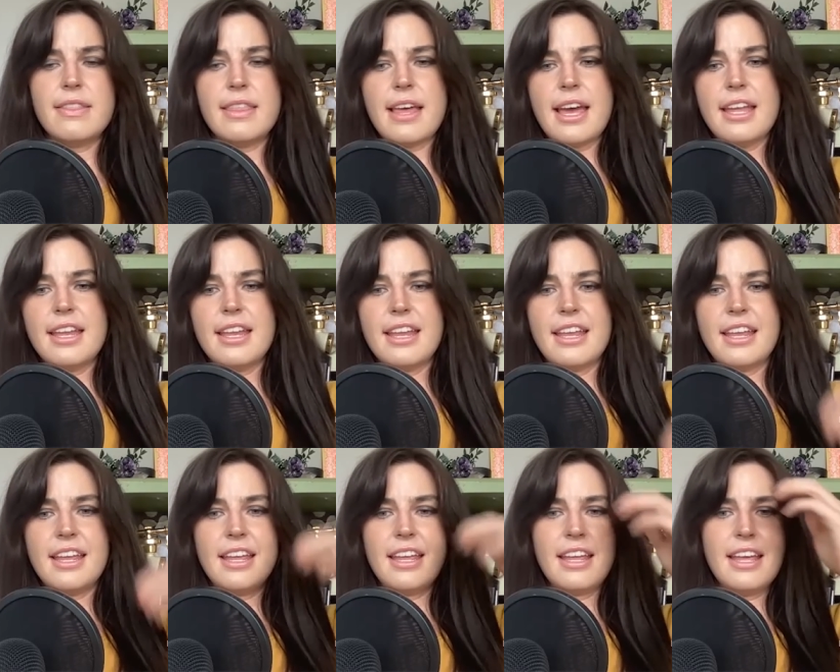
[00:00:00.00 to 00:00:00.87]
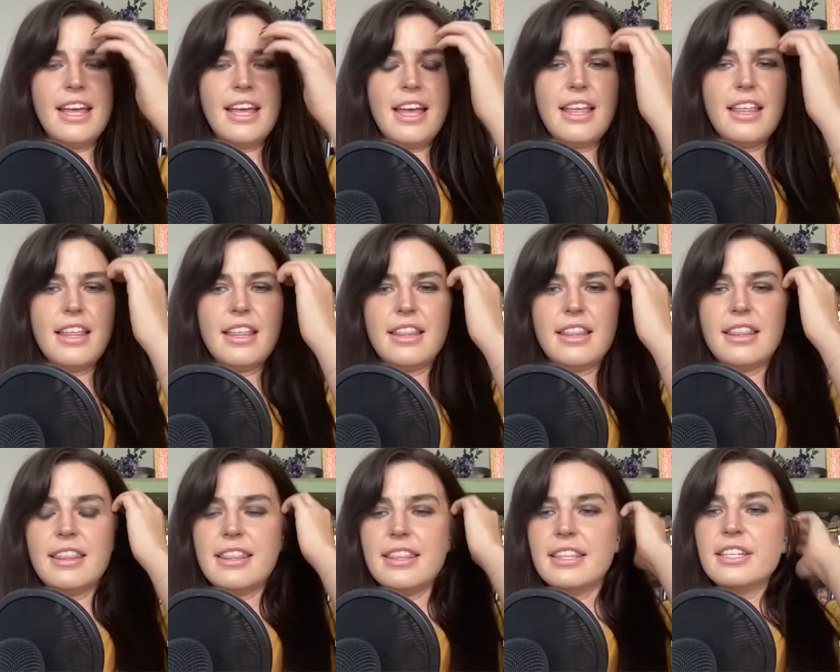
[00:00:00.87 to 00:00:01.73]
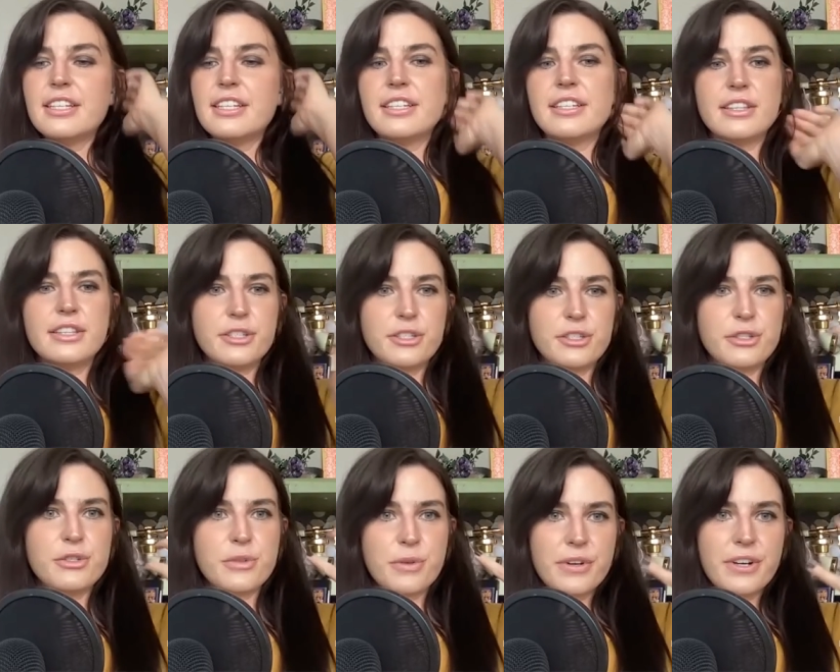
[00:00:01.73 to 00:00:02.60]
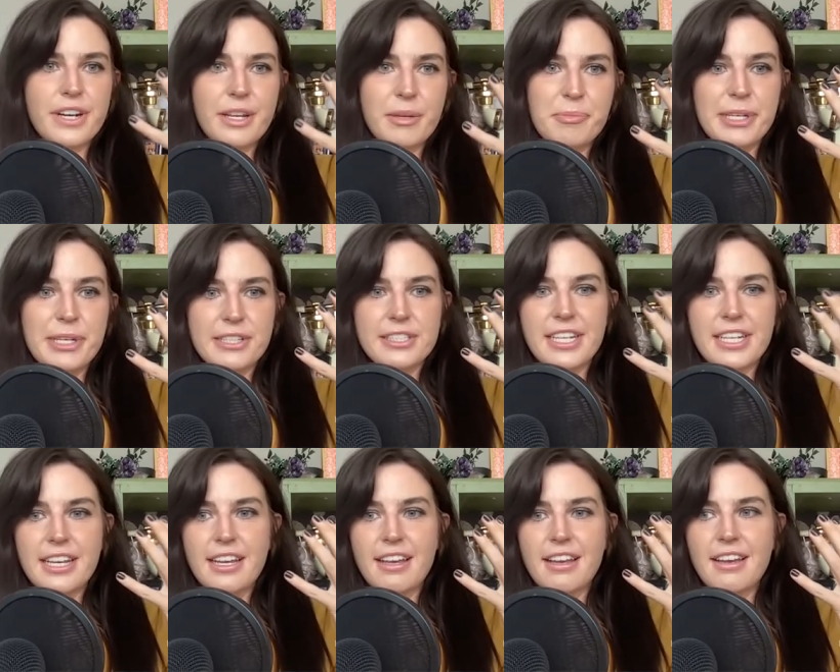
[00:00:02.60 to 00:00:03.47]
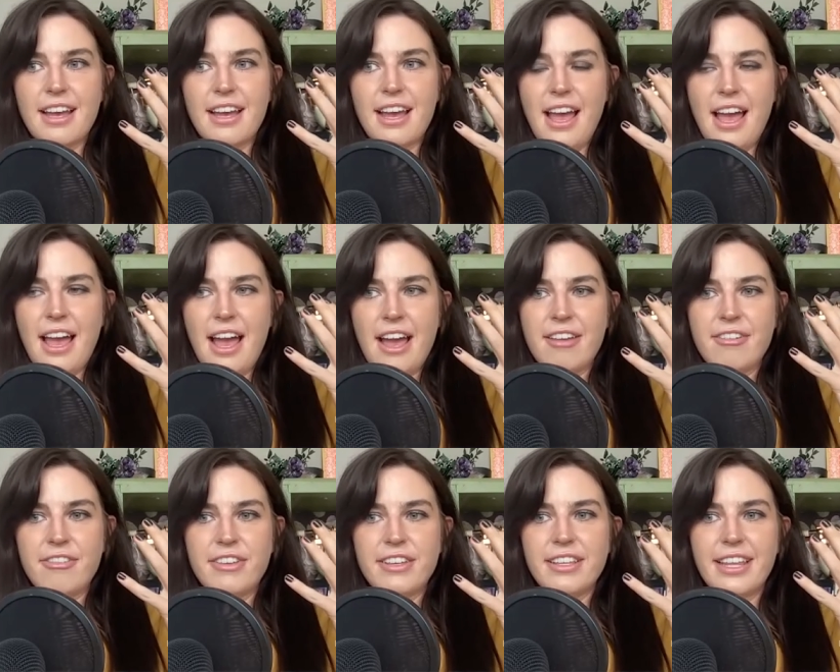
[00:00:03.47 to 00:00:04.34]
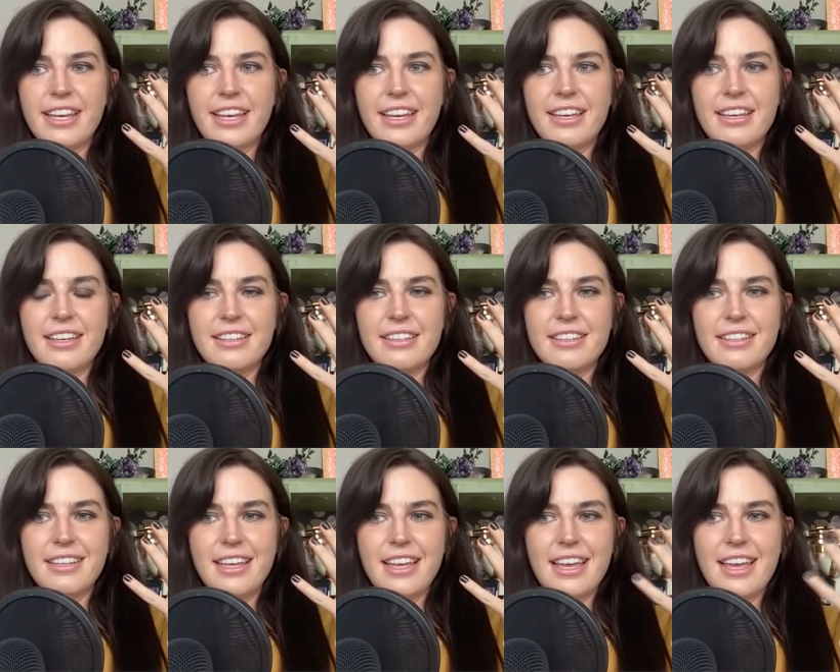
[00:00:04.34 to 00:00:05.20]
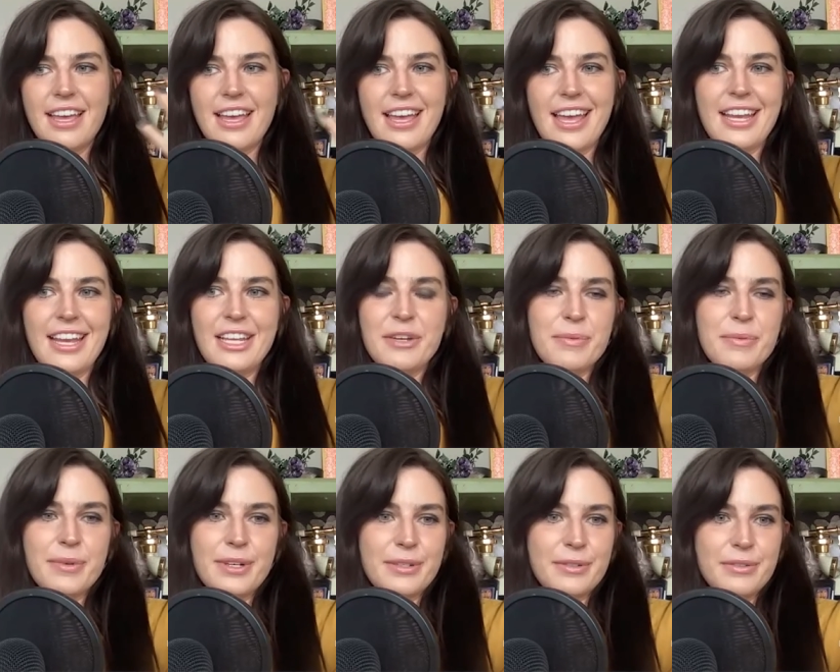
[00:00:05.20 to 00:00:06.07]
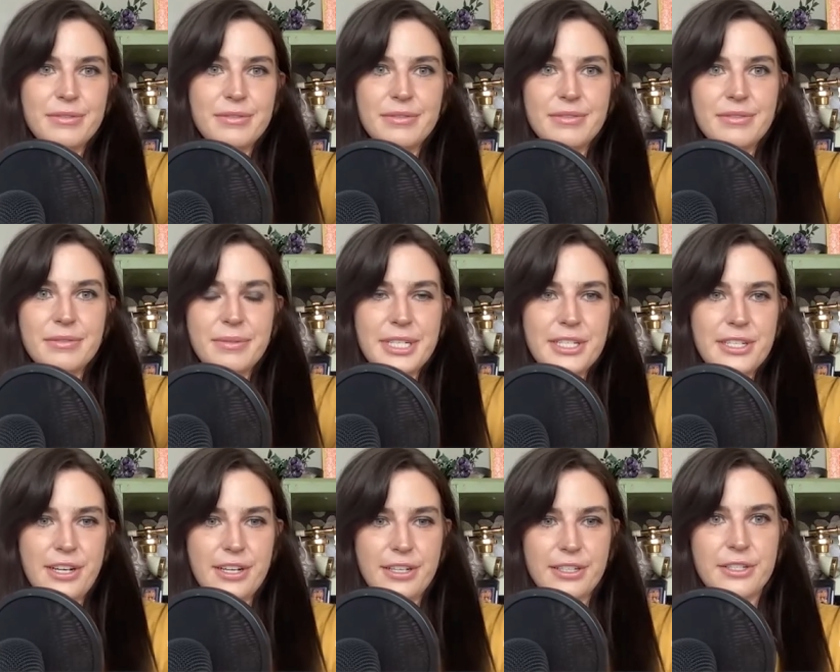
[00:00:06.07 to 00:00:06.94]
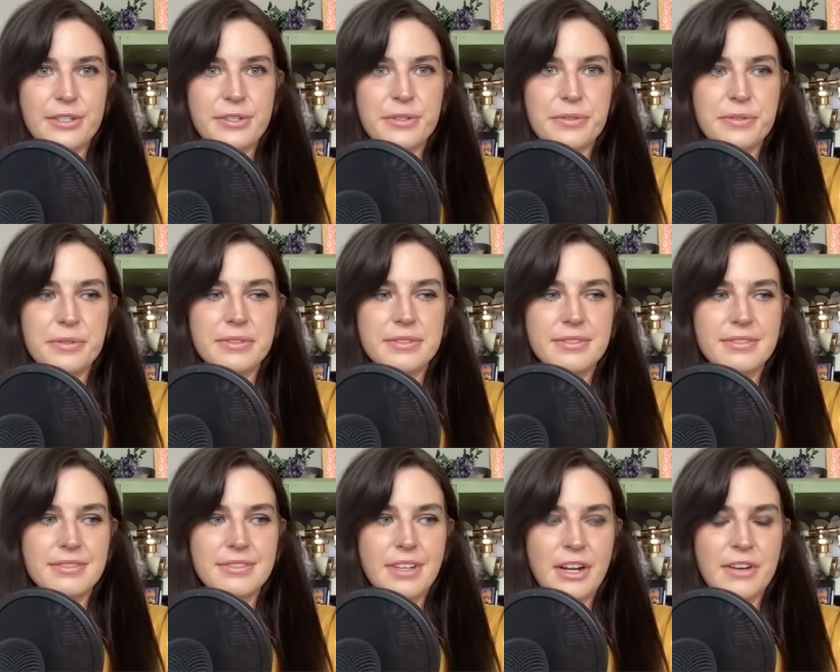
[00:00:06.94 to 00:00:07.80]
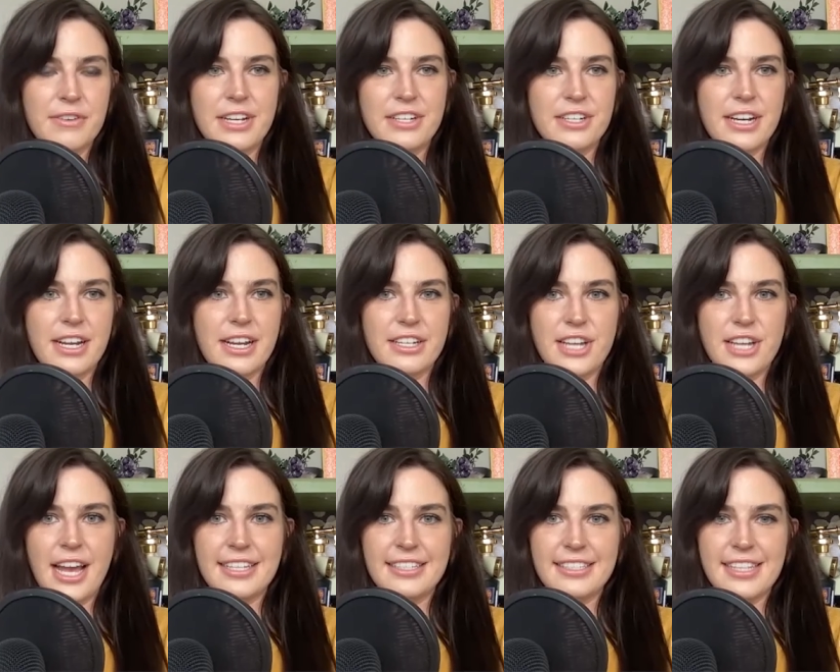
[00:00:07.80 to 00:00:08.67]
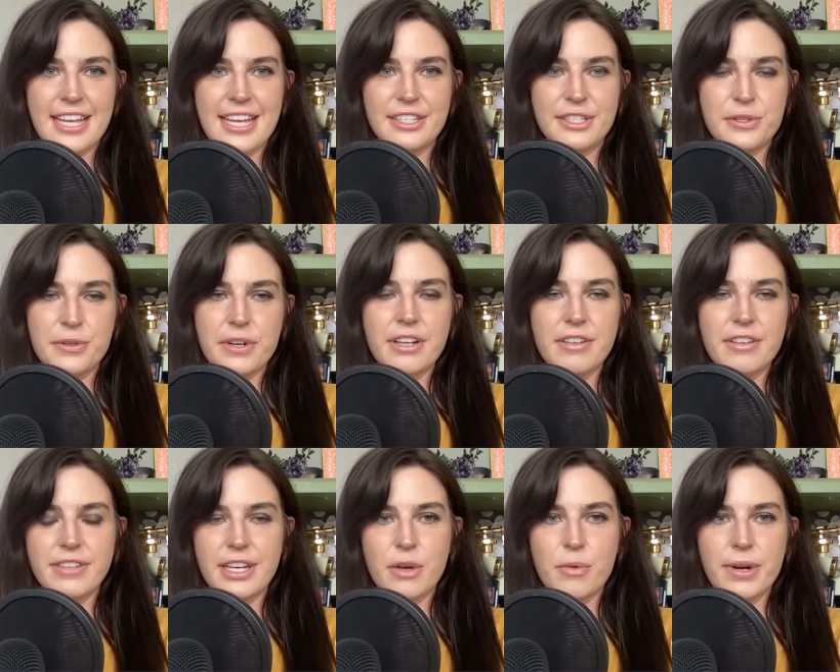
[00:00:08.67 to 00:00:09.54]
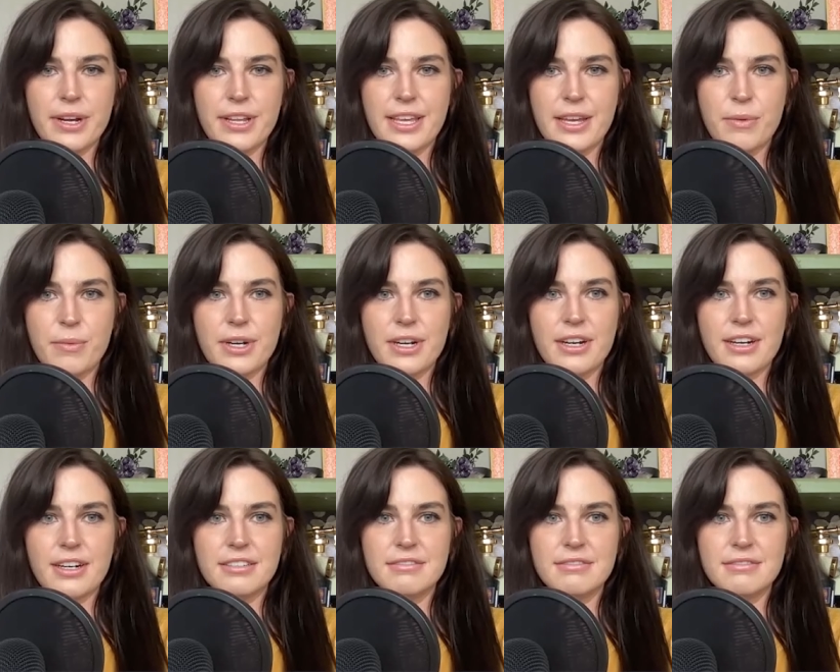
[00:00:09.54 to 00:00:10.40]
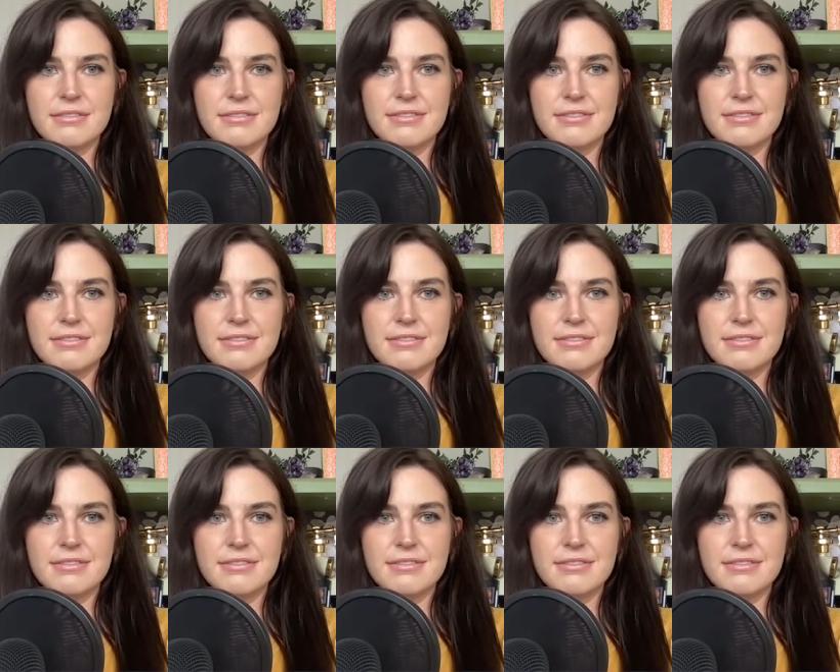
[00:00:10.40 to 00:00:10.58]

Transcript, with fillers: That, the story building, I feel like anyone we talk to around our age has that story of like where they were